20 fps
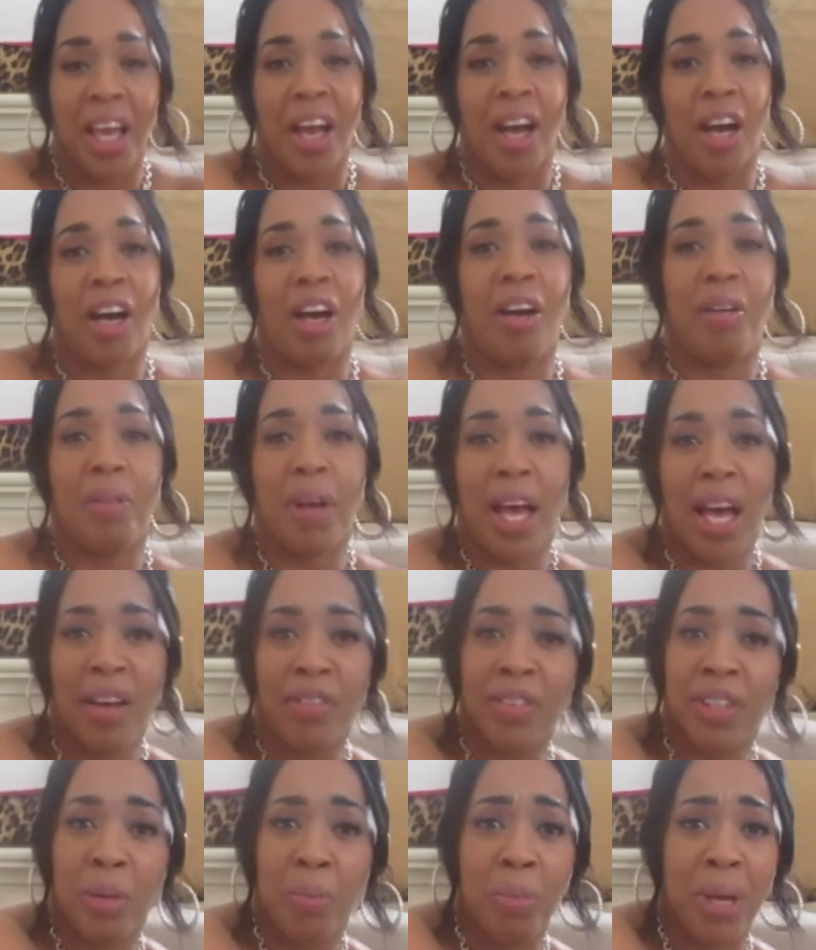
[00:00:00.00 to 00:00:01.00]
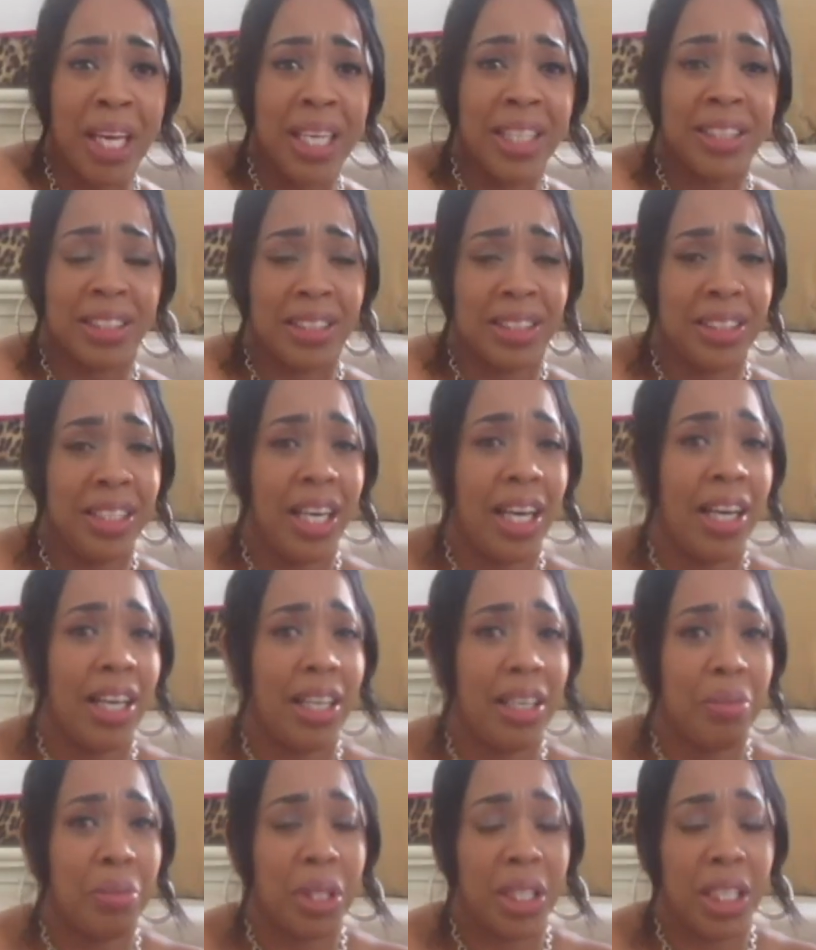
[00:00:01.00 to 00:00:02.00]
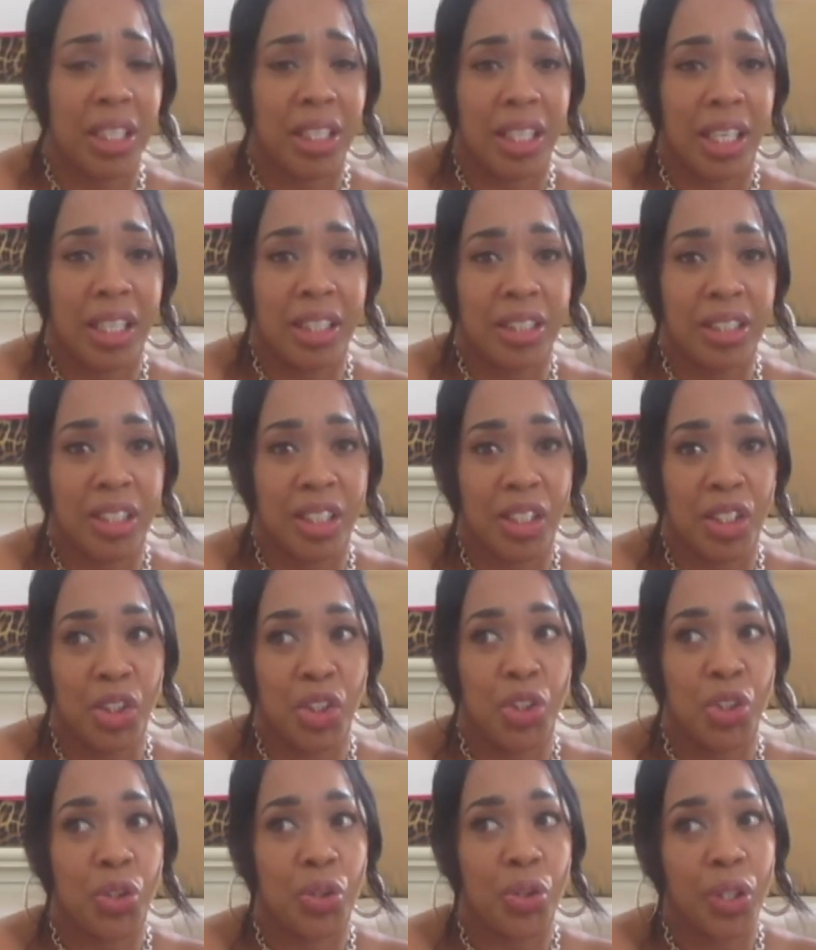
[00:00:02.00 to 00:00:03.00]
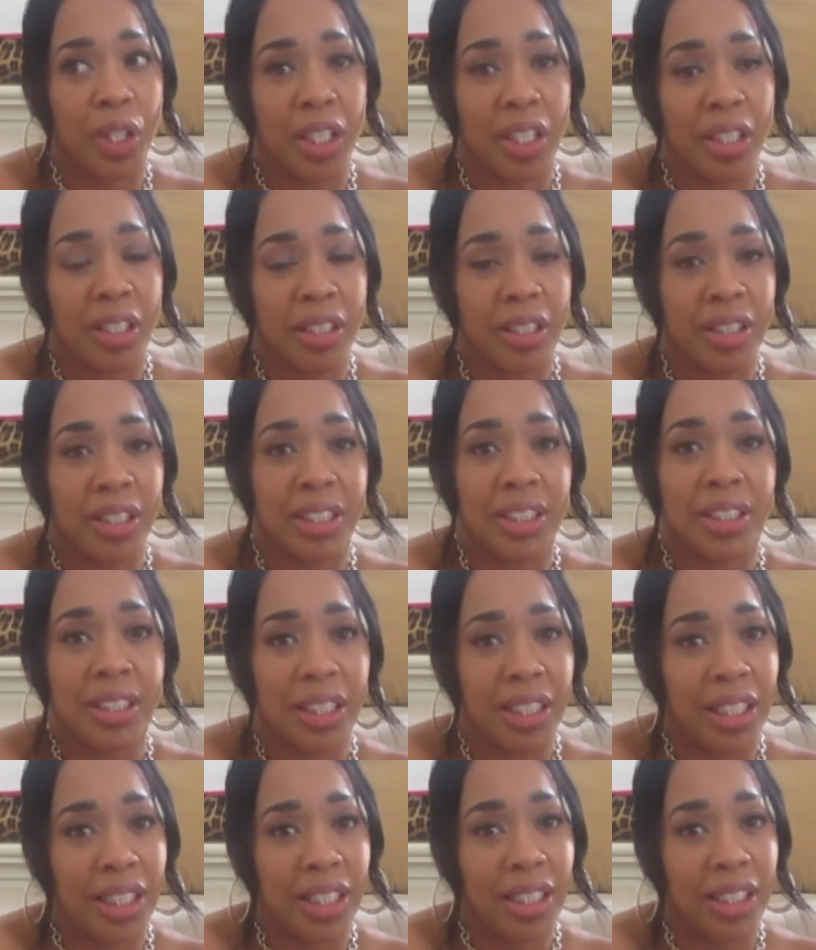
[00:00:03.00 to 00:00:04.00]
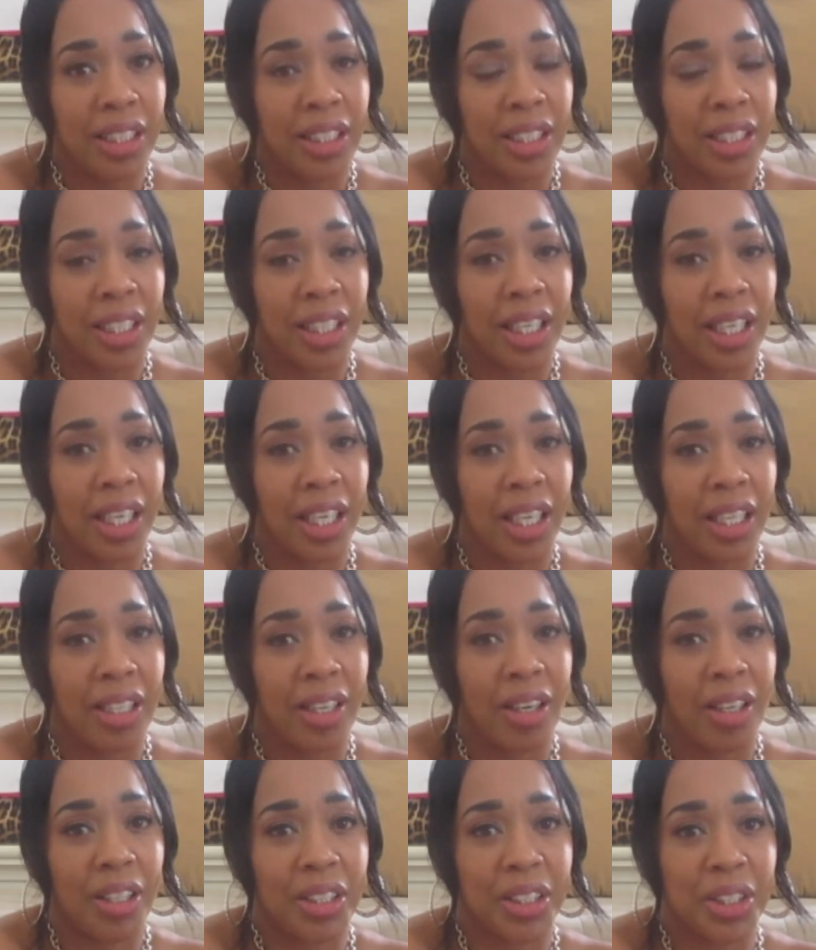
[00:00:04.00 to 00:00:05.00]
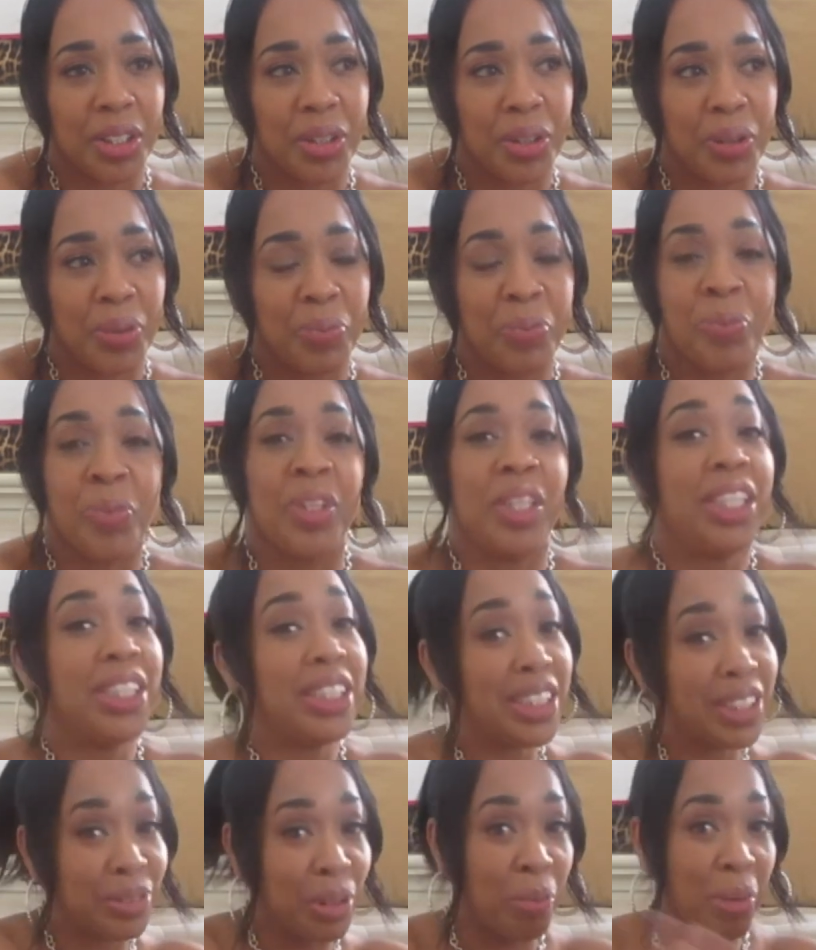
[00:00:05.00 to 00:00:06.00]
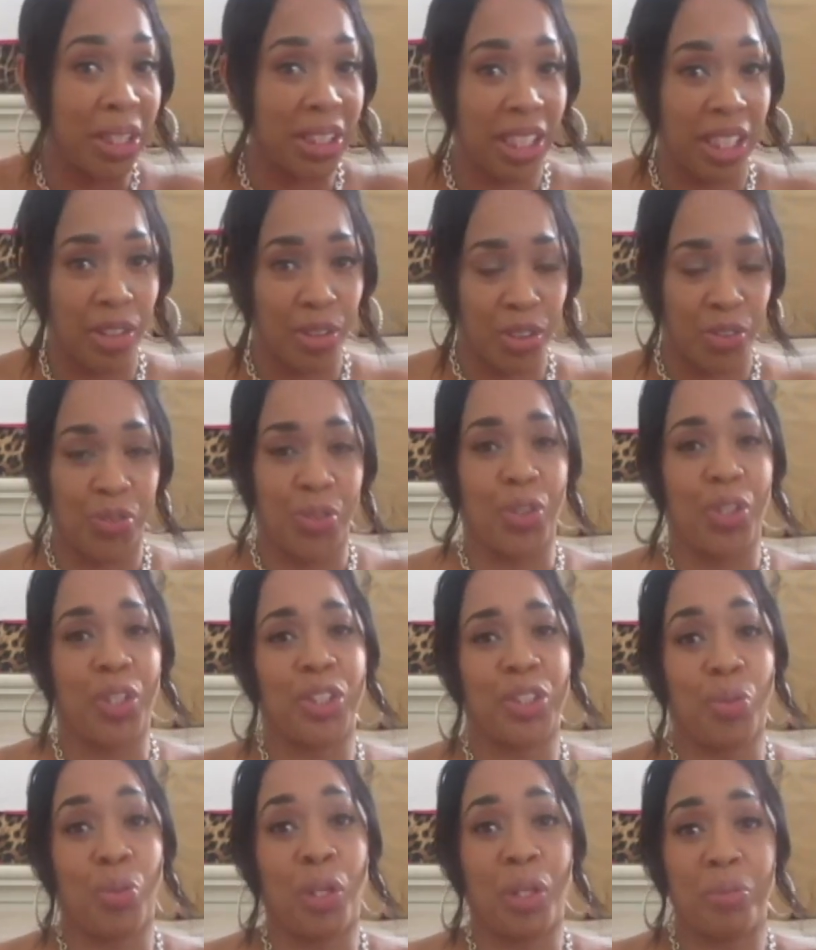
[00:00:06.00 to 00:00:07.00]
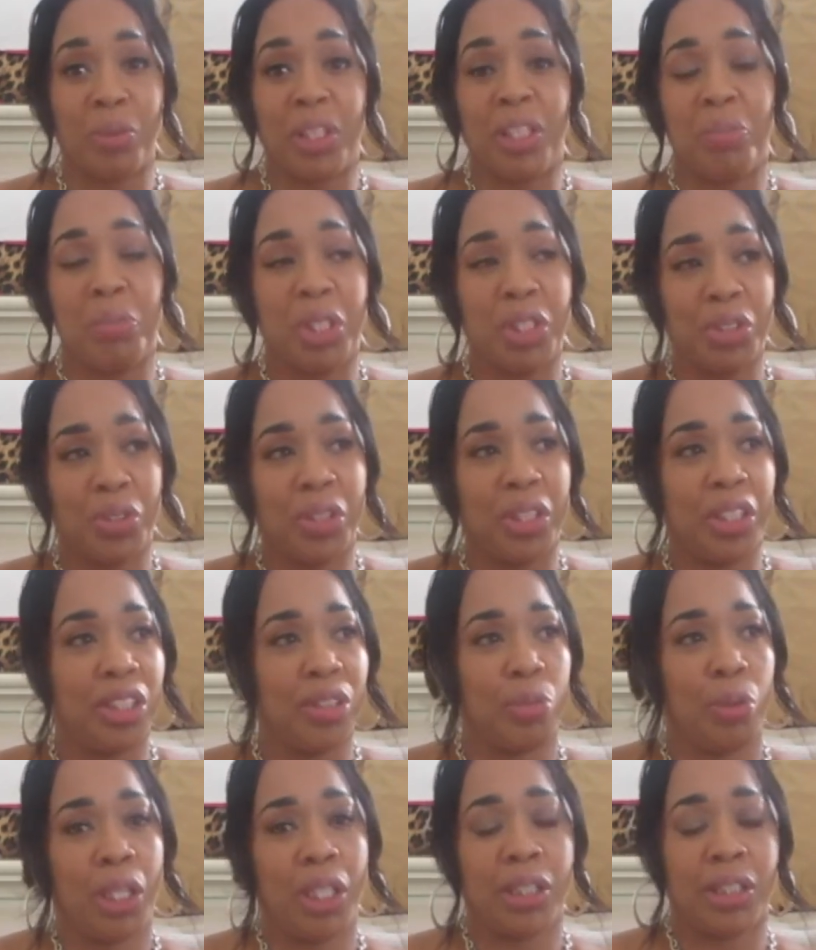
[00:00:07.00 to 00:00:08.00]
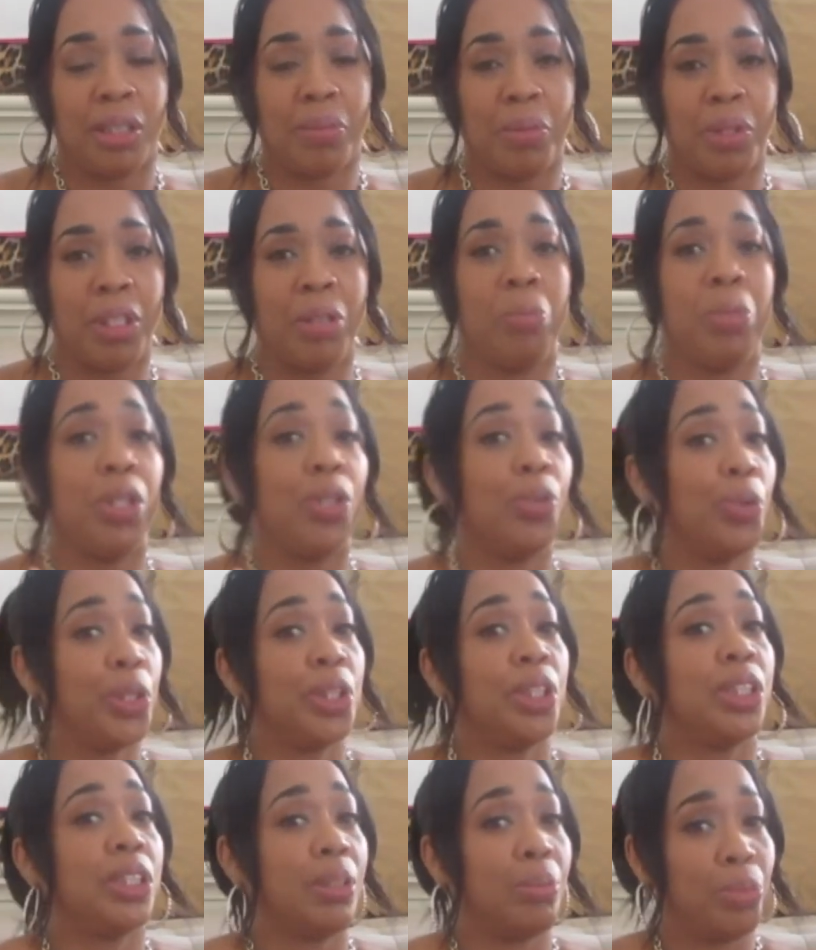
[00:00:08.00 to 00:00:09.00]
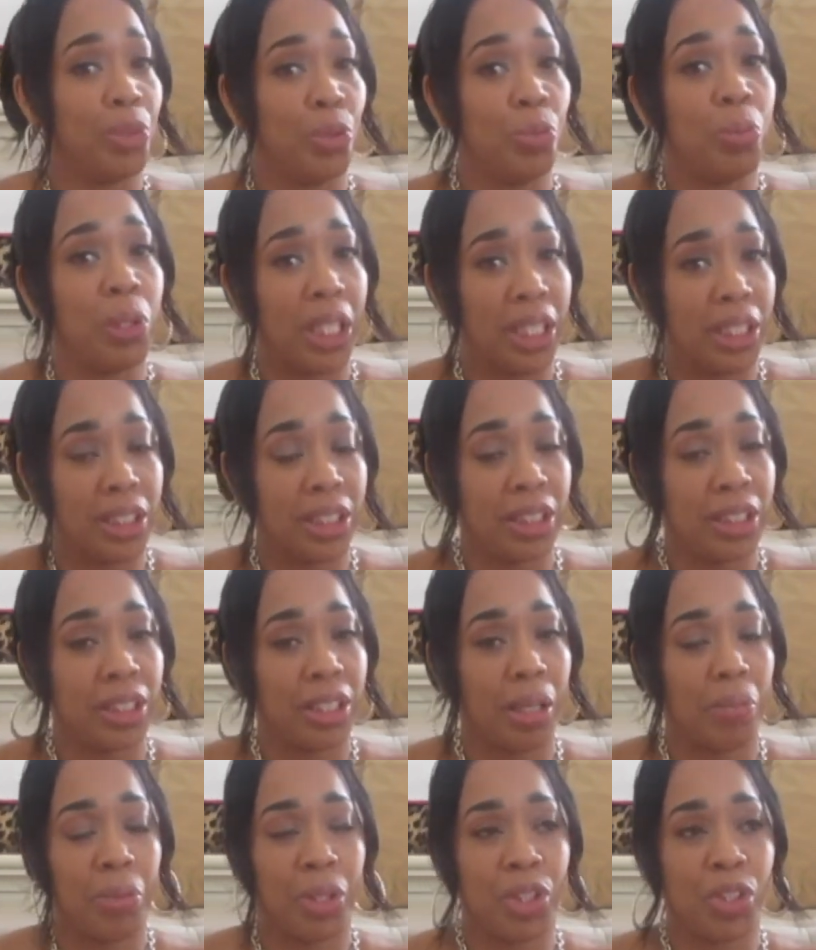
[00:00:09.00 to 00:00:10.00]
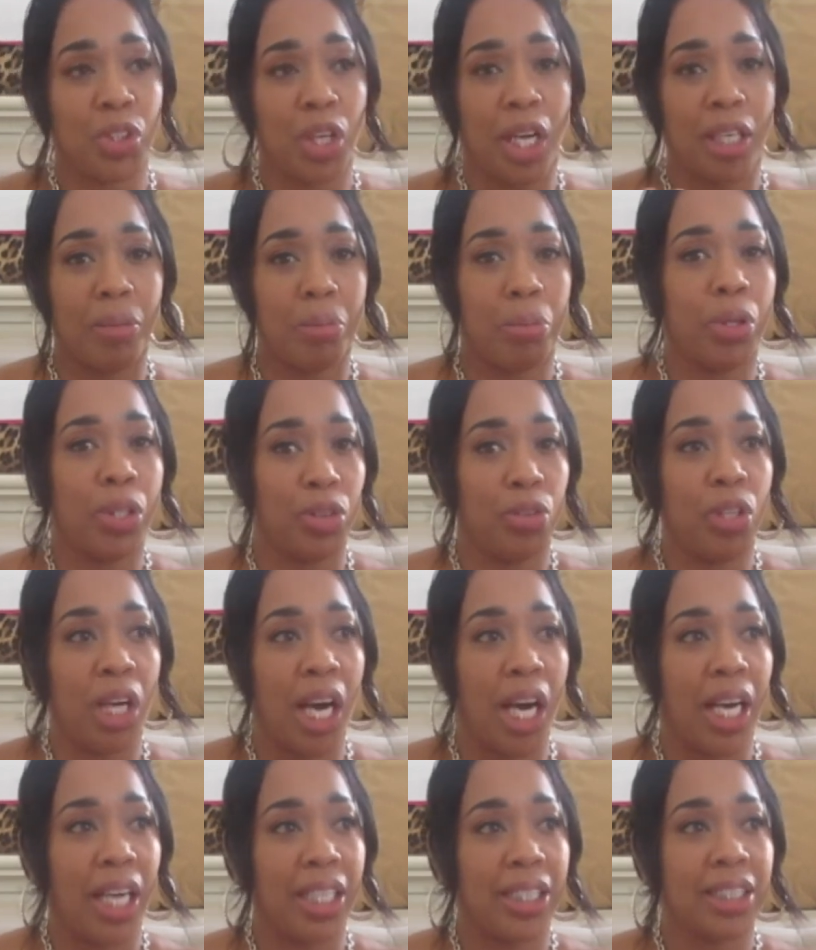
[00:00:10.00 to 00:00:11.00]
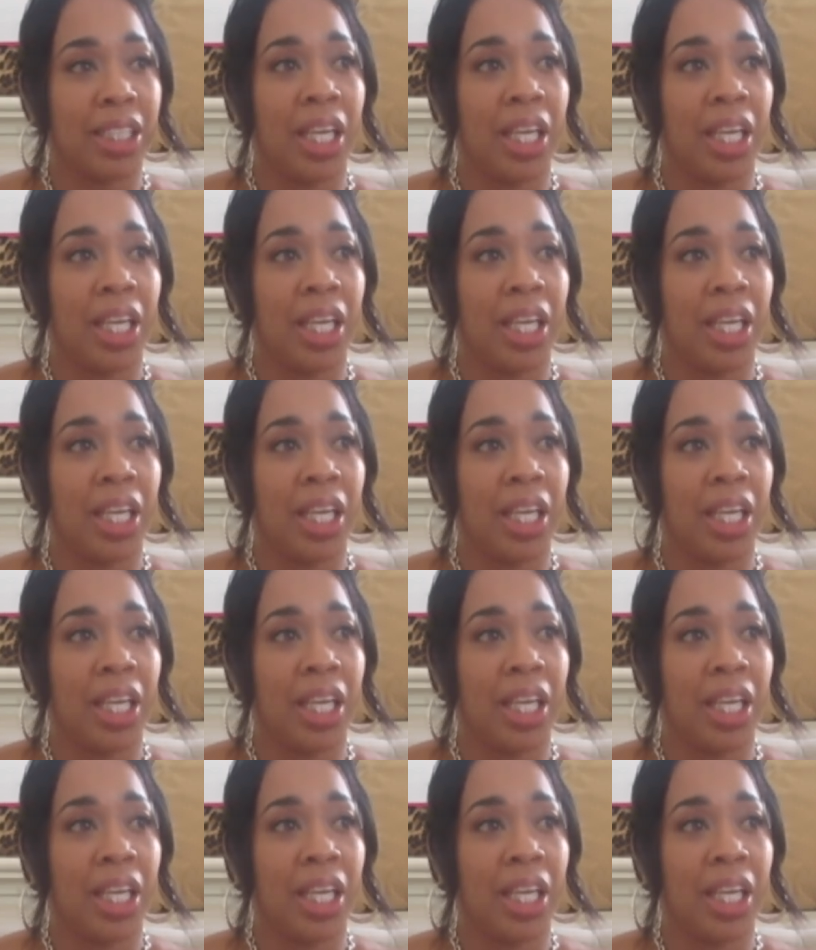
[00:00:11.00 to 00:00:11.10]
have an amazing time in Atlanta. Enjoy the city. And also, this is what my channel is for. So what I'm going to be doing this week is I'm going to be going to some new places. I'm going to try to bring you guys